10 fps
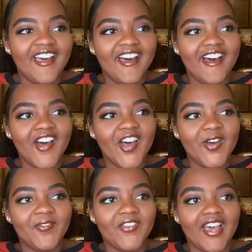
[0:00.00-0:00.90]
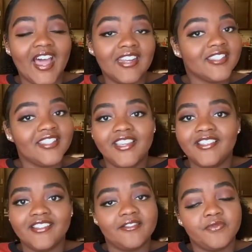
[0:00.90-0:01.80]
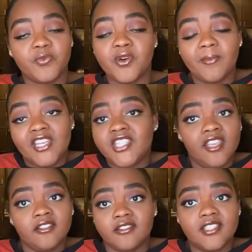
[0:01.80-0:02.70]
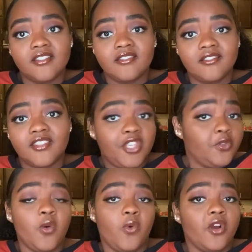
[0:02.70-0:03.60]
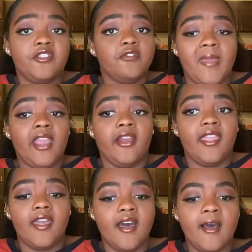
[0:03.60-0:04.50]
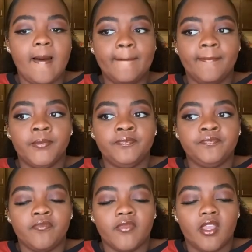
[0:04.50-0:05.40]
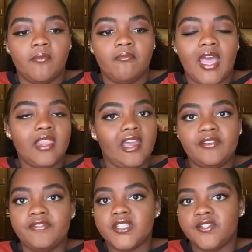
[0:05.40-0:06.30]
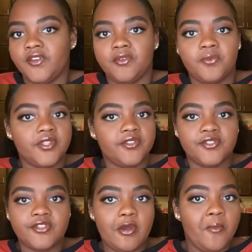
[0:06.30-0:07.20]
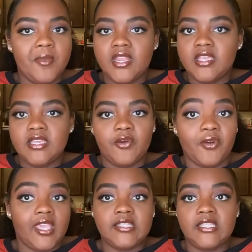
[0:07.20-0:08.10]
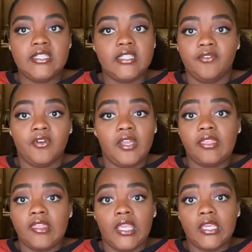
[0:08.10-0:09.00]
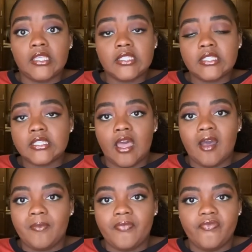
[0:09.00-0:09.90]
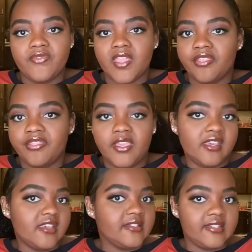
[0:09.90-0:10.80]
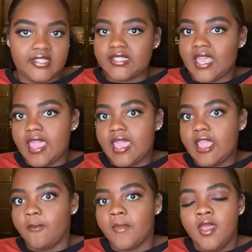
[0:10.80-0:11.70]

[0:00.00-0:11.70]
Honestly, what my channel is, the world of Berry. My life is filled with so many crazy different things. Nothing is the same.